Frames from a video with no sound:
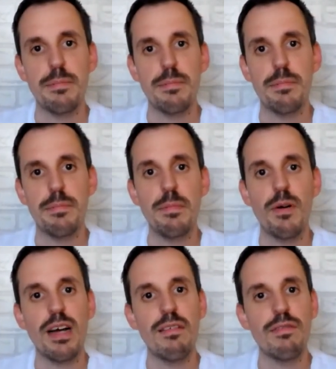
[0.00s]
people
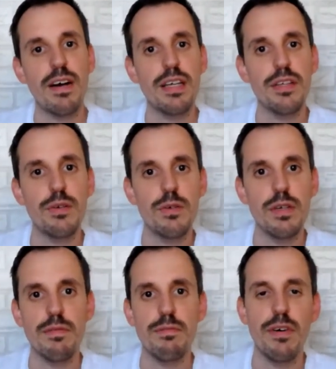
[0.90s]
can find you
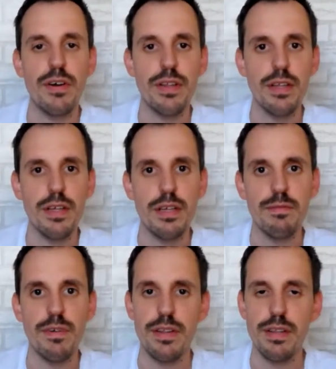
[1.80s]
in
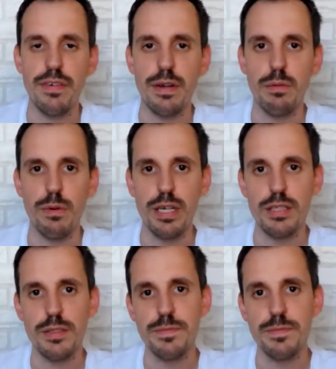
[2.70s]
very different ways.